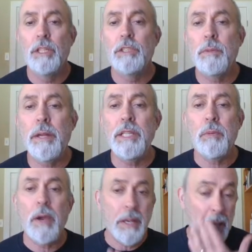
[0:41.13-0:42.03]

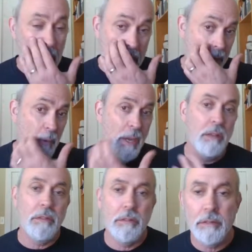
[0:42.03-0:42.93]
2020, all right,
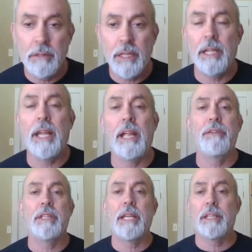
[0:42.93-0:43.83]
well,
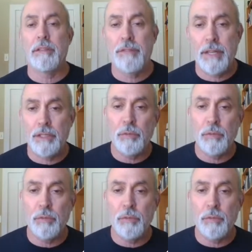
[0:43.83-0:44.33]
everything hit the fan in